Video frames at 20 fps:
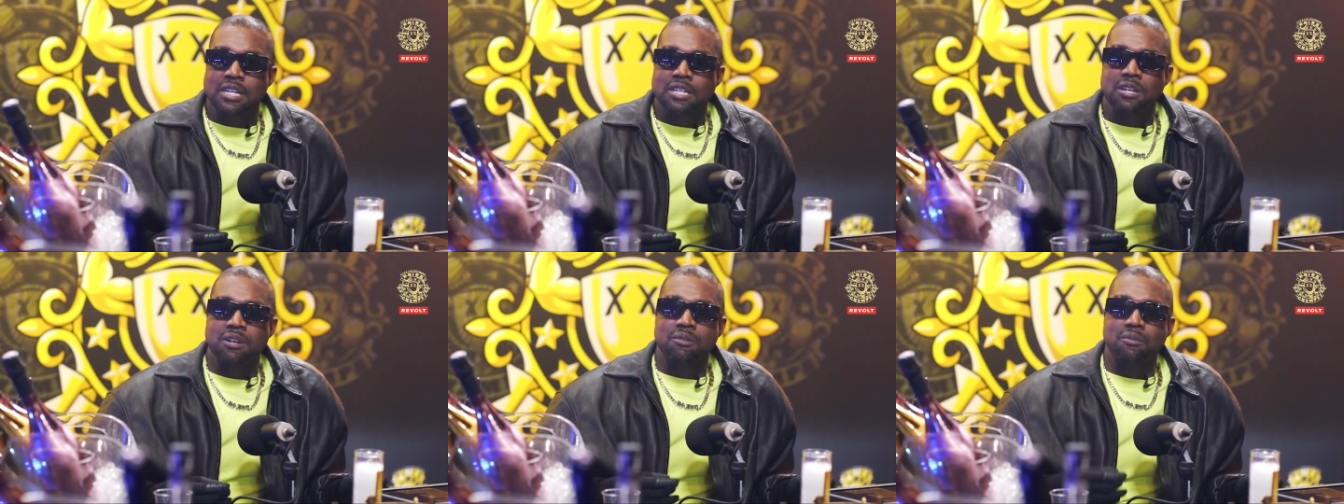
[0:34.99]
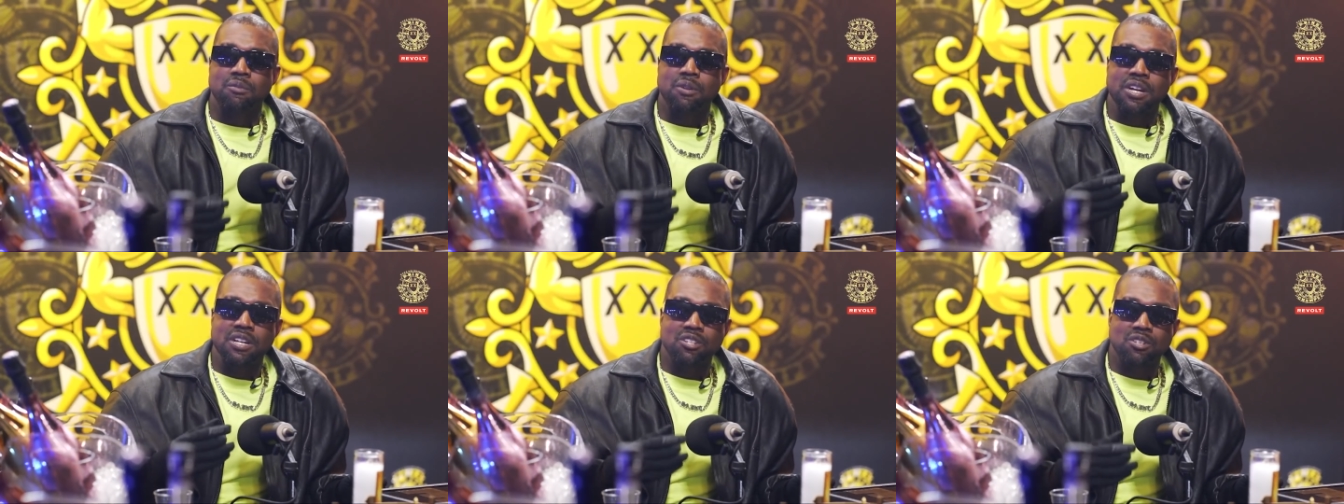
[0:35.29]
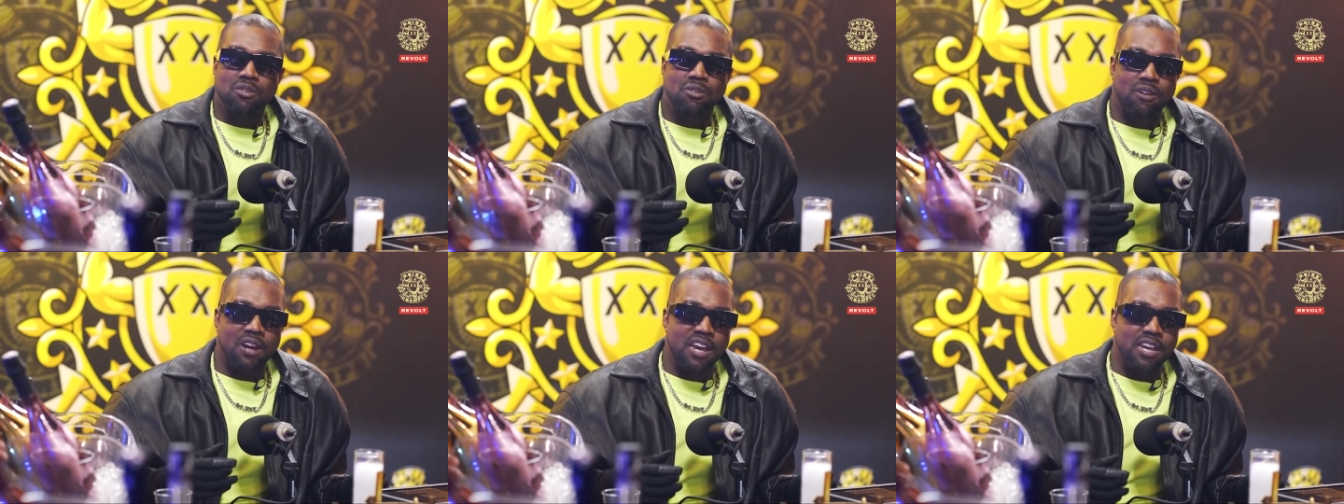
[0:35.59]
The
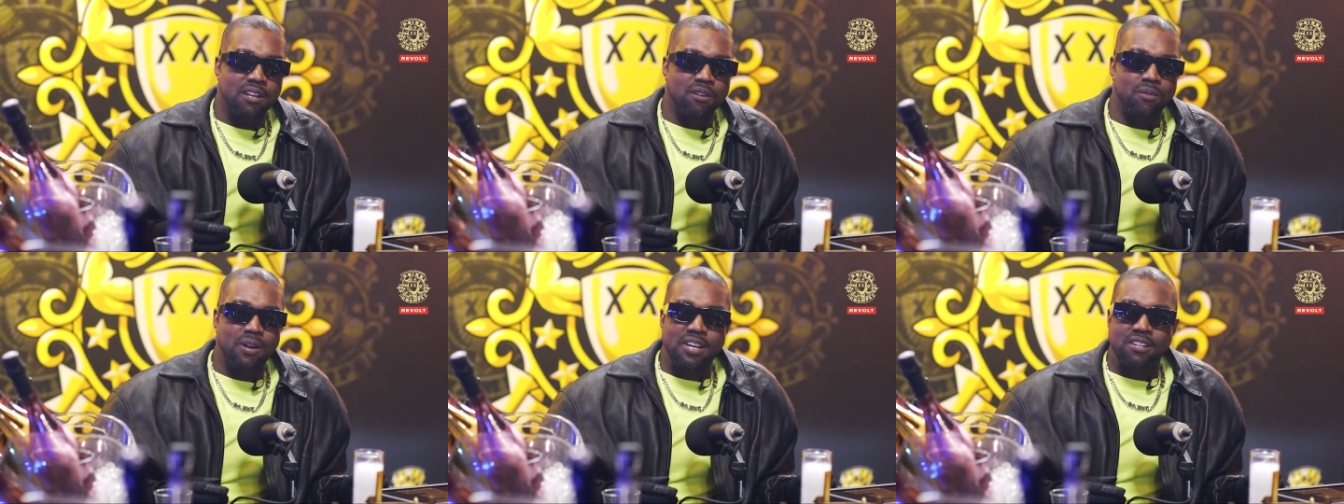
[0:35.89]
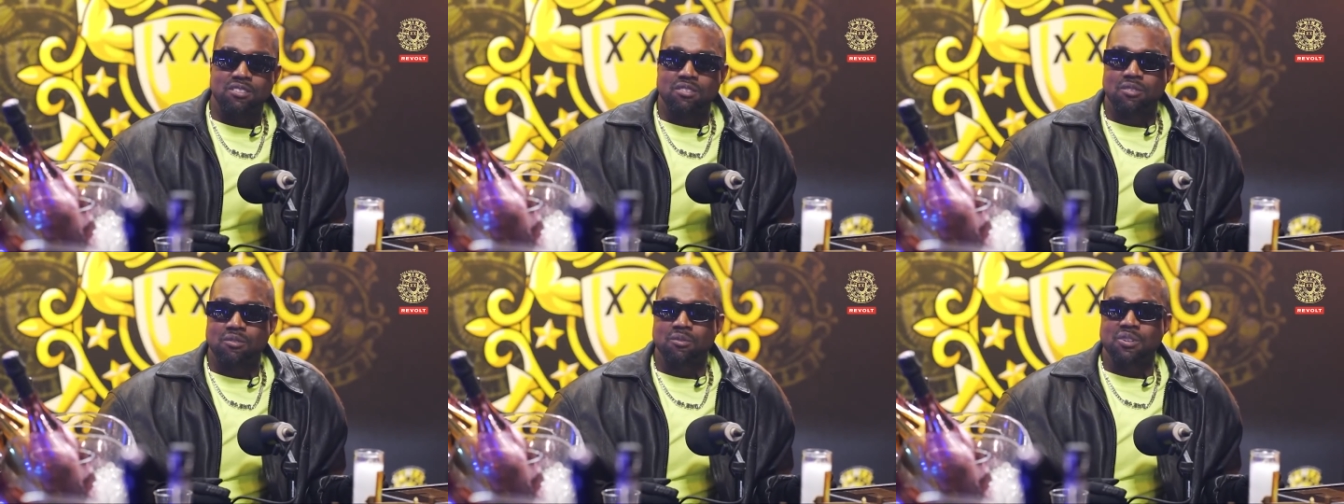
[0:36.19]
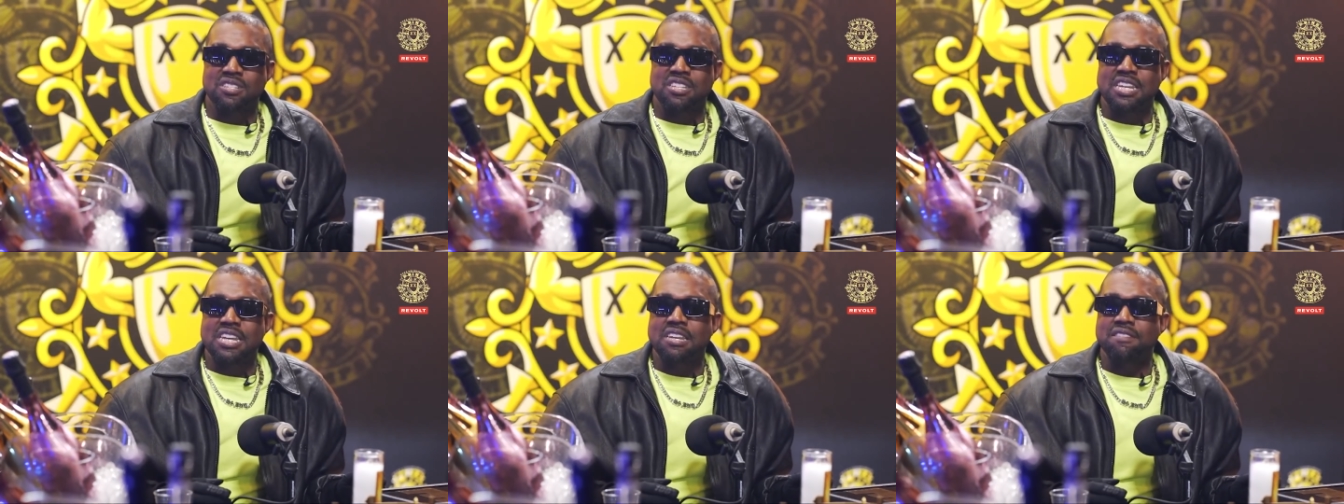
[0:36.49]
original 808s
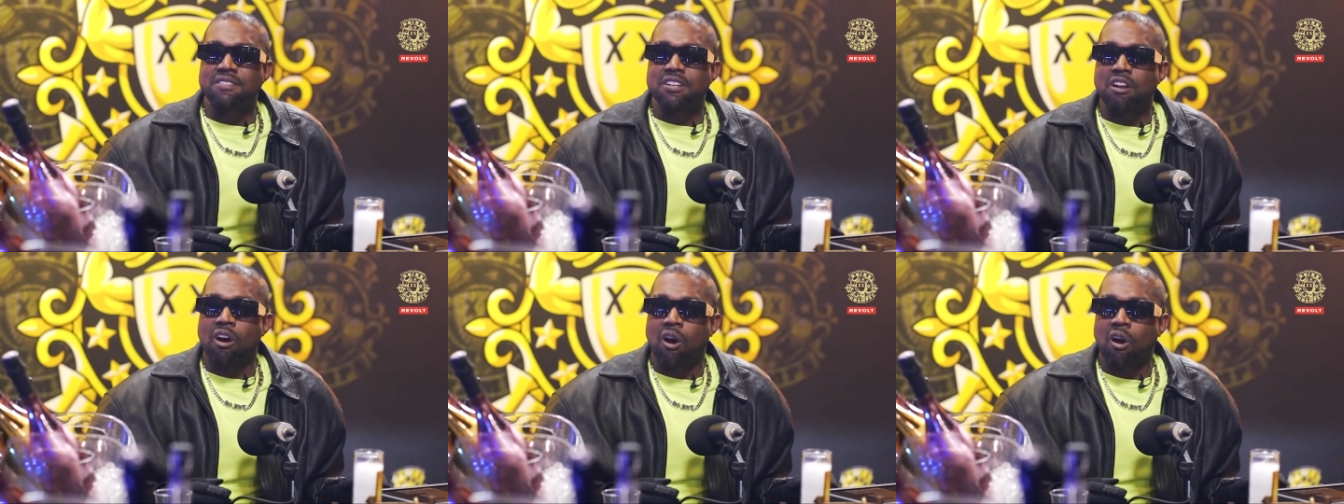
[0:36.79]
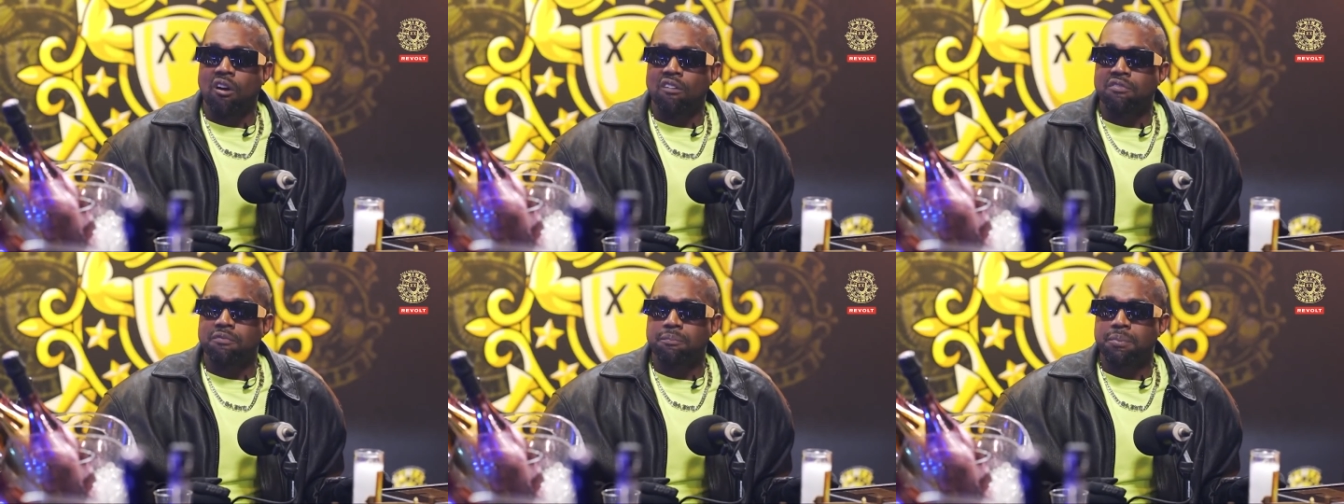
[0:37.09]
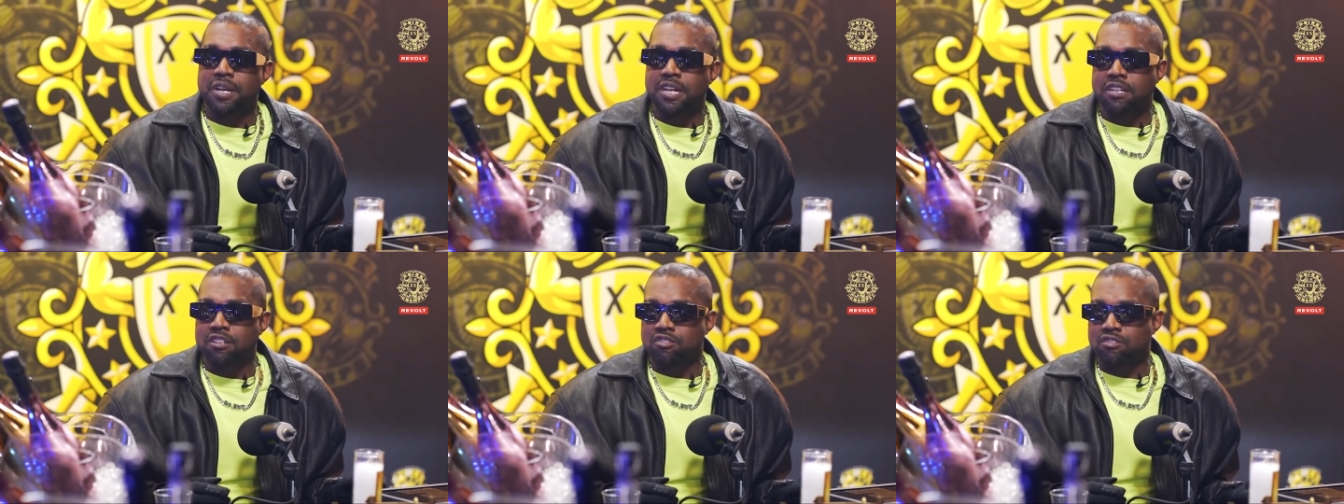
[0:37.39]
was even off
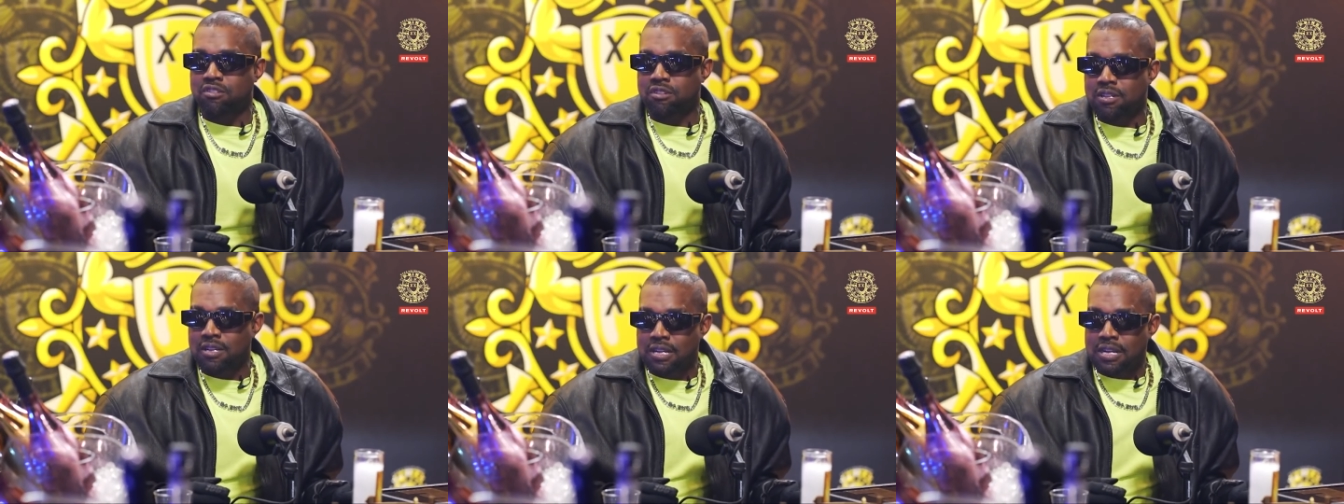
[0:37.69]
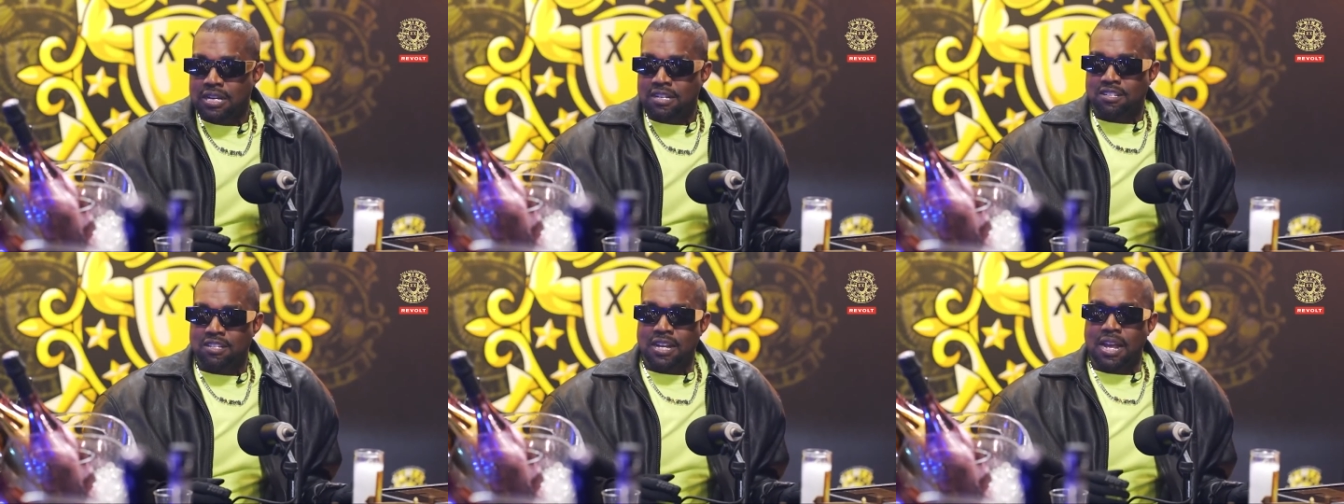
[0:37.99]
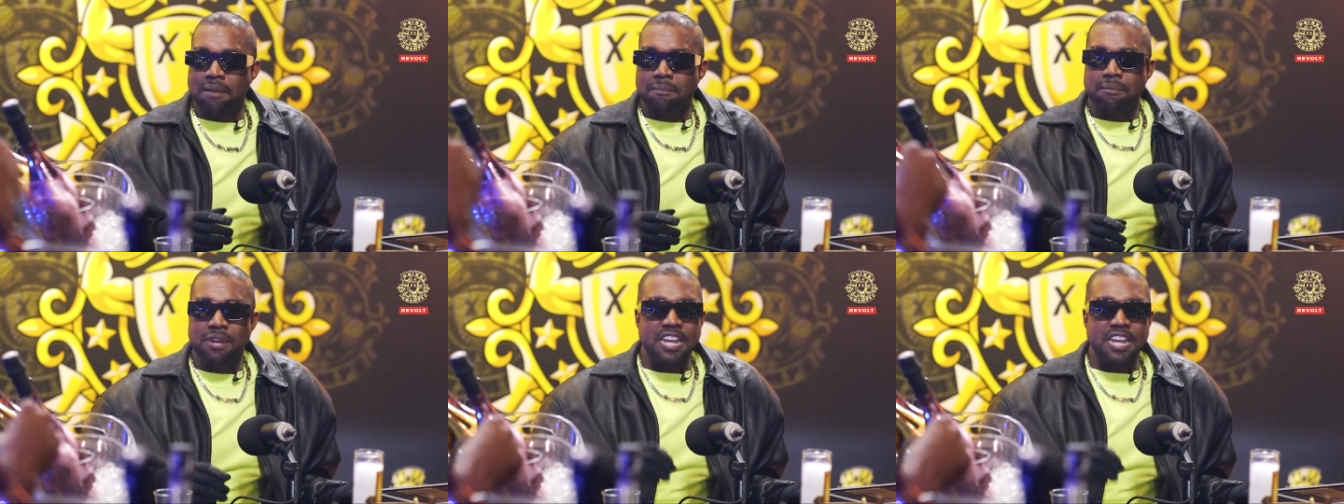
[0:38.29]
pitch. So that